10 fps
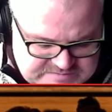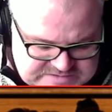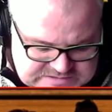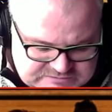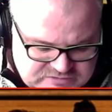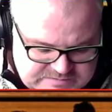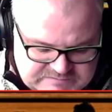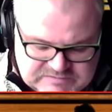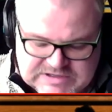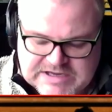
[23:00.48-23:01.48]
and build a
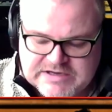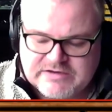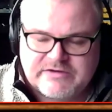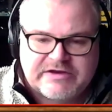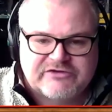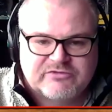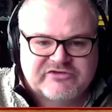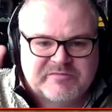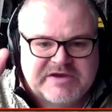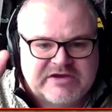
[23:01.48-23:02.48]
Robin Reliant into a
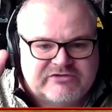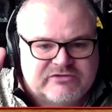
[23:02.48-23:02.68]
space